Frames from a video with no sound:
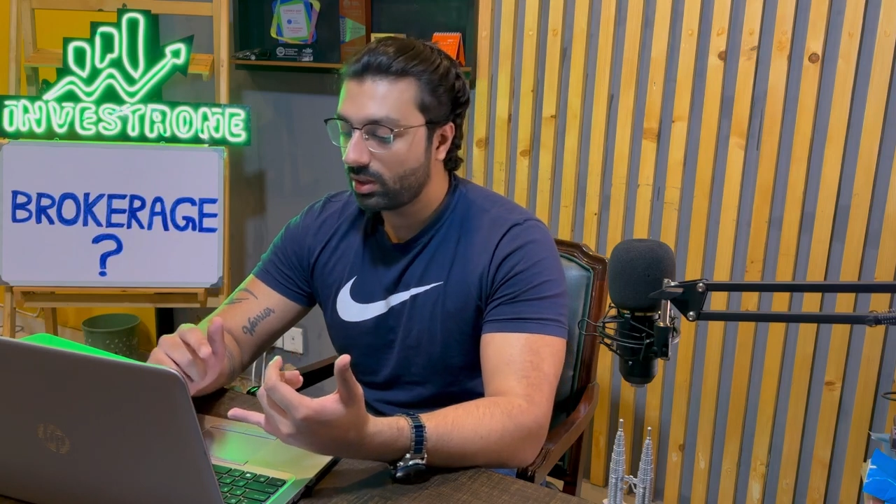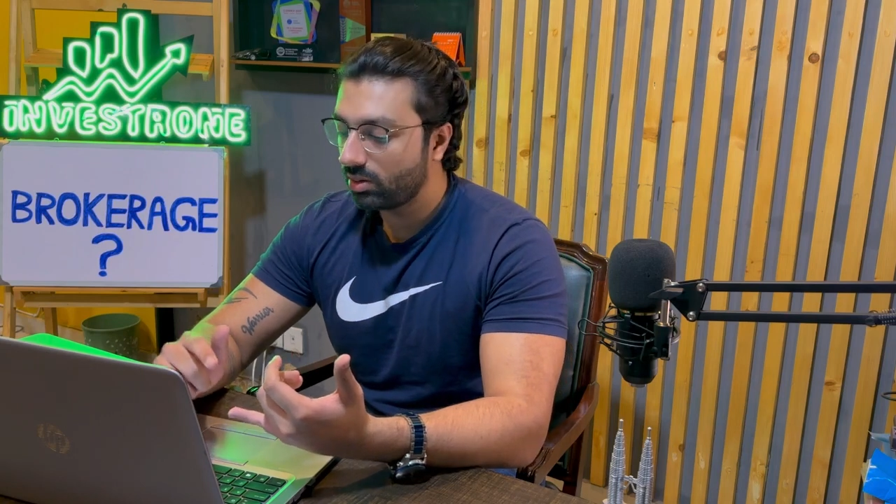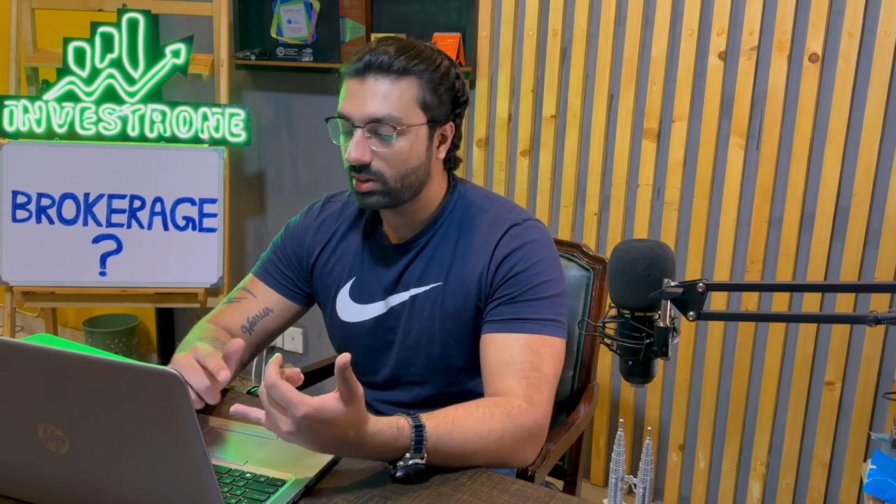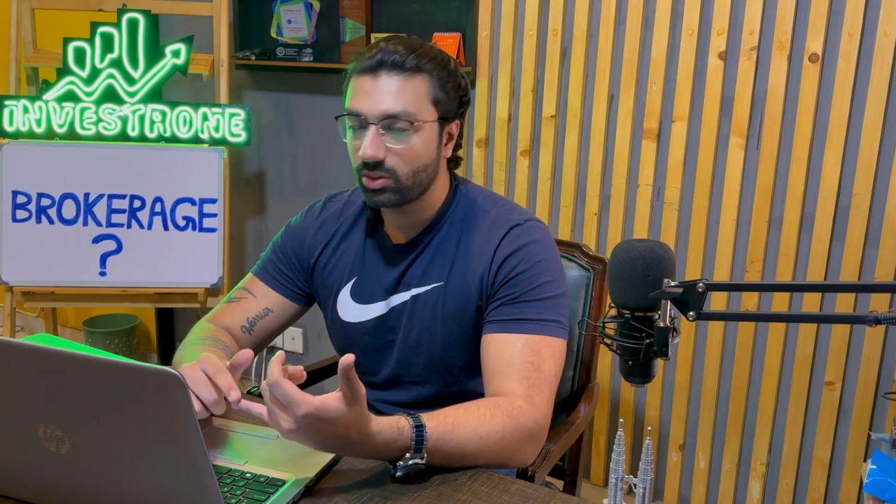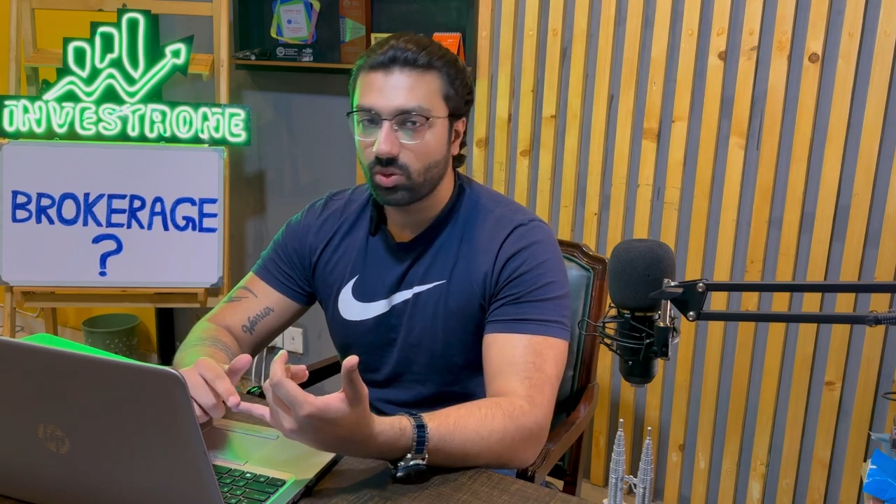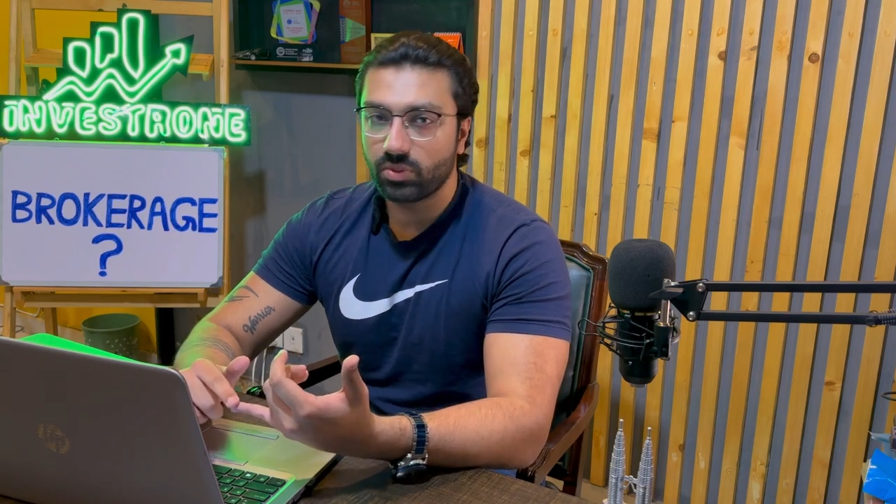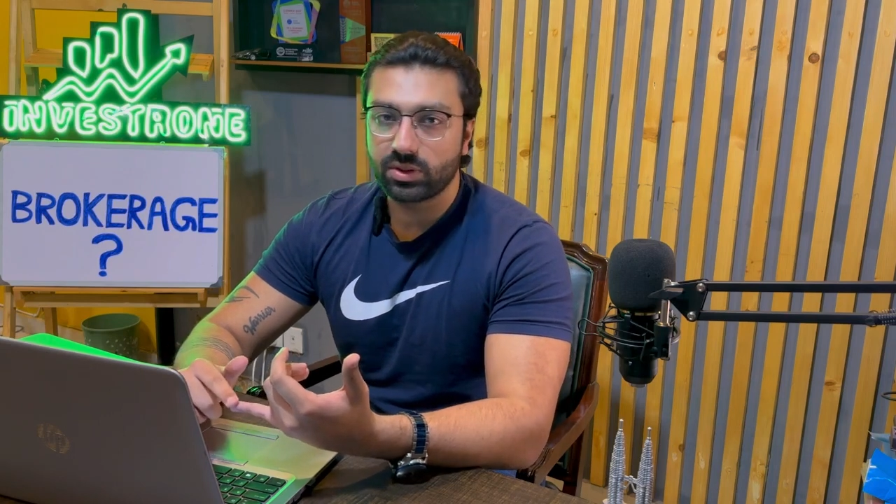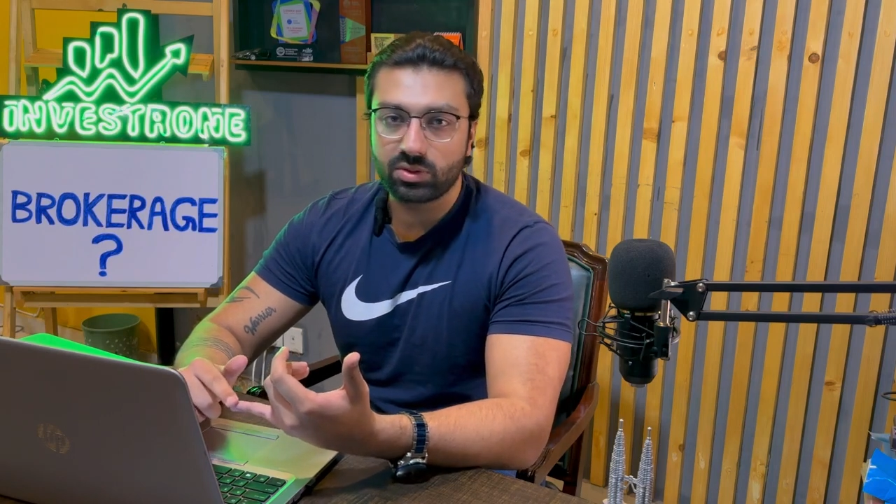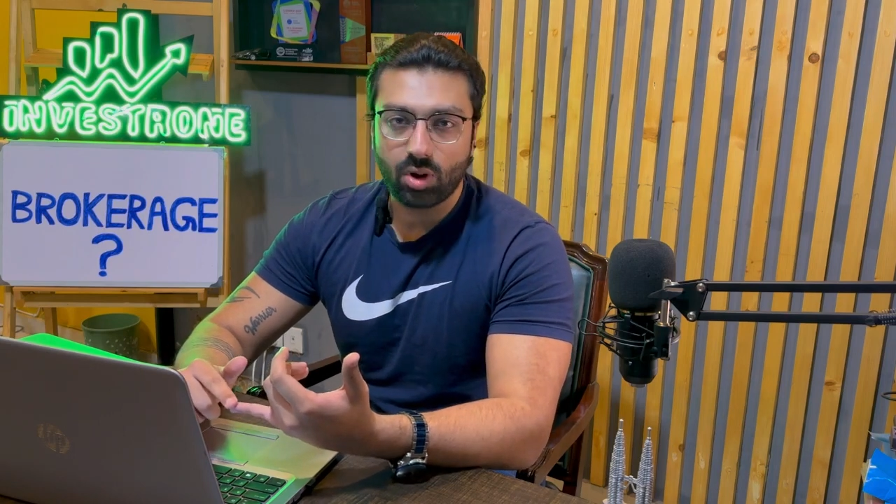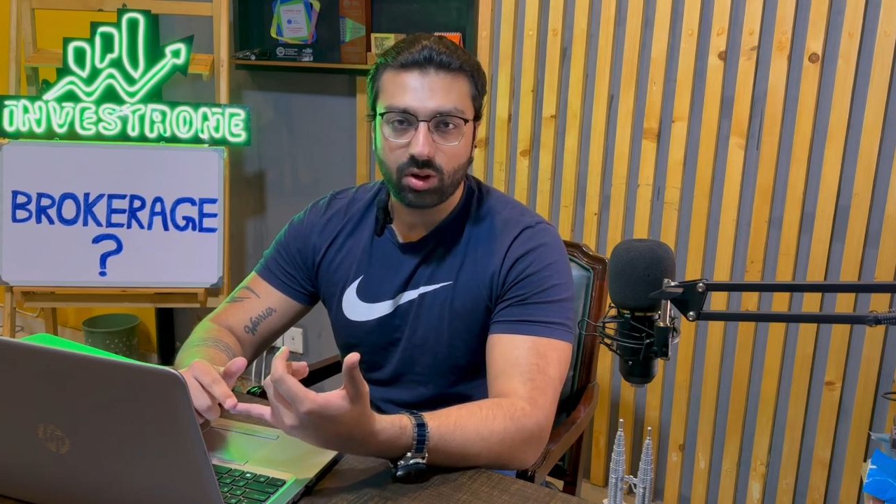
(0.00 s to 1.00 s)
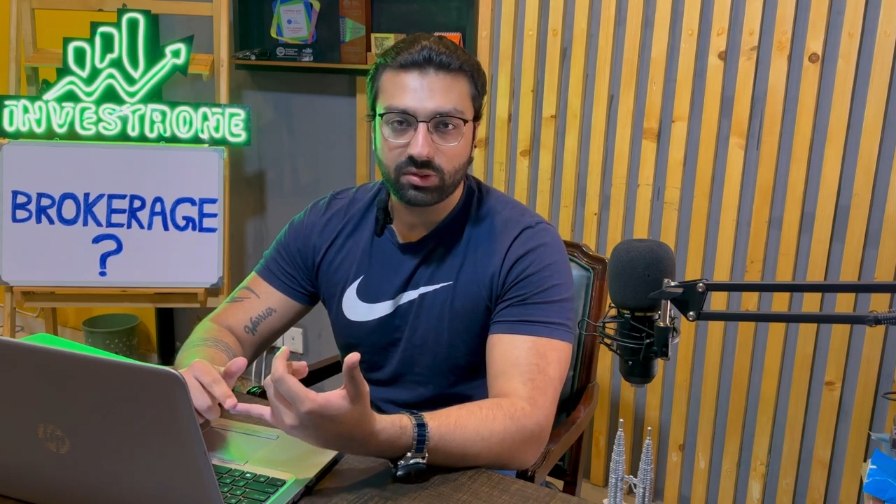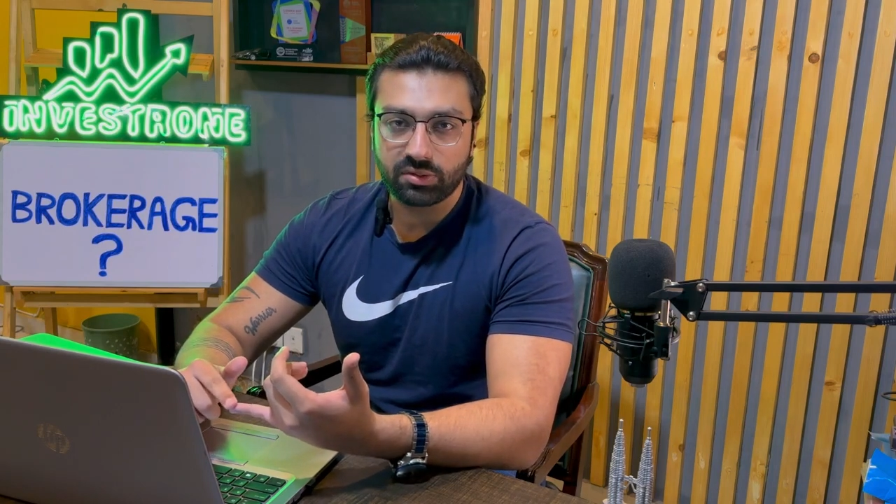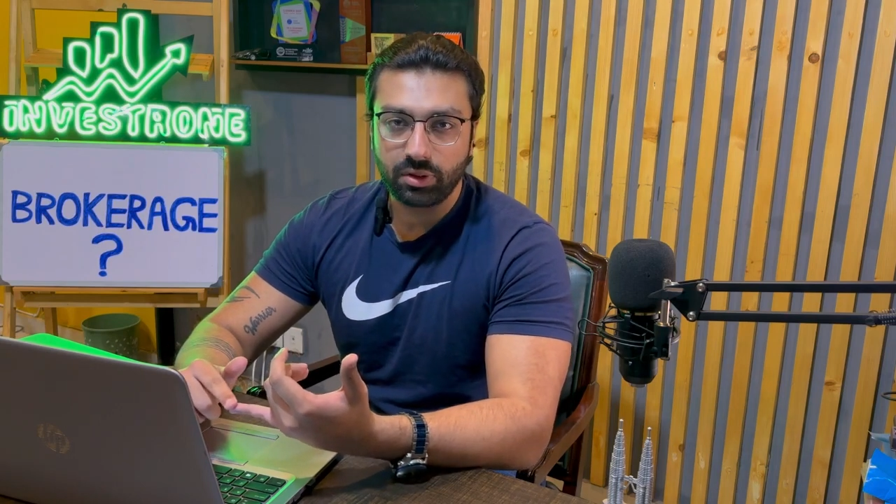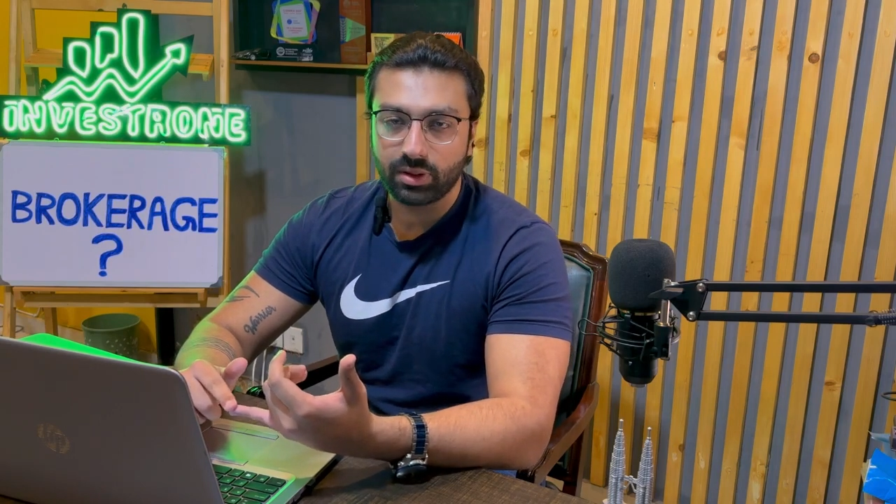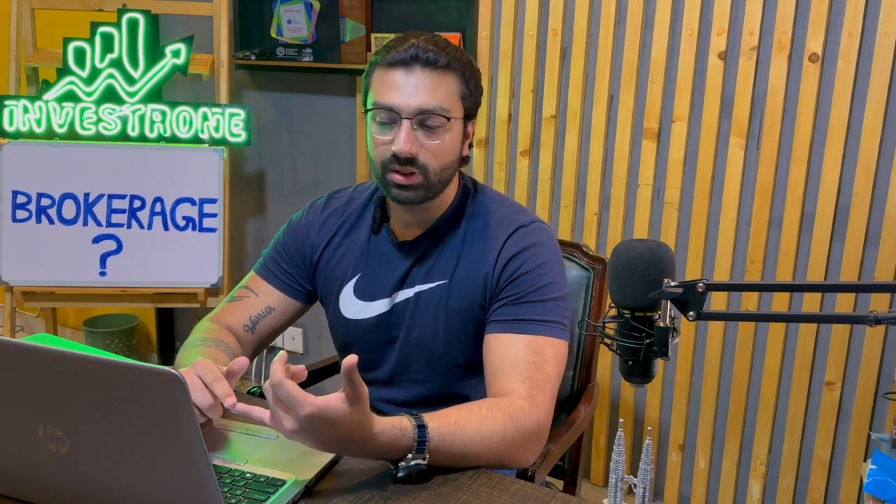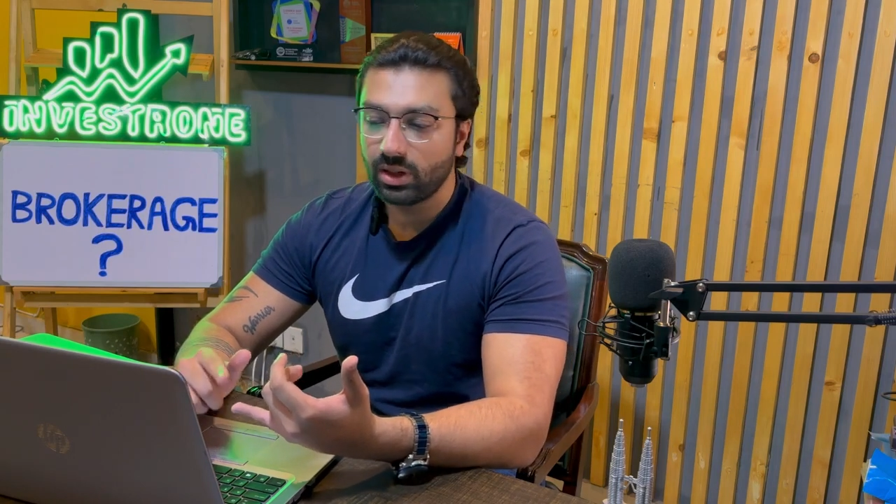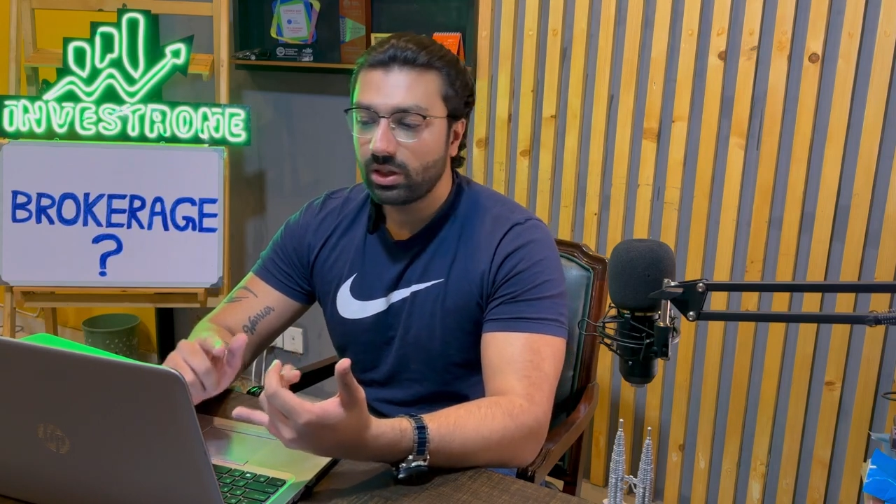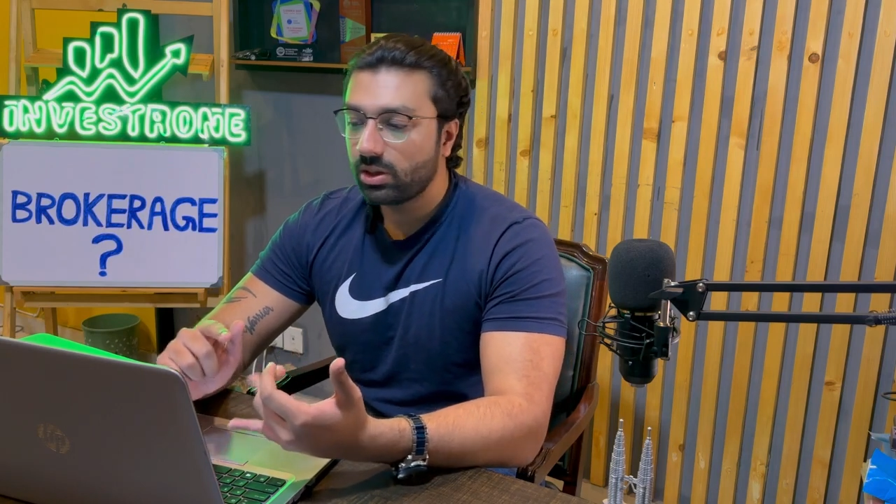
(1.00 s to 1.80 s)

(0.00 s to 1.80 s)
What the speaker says: you can go with stocks trading,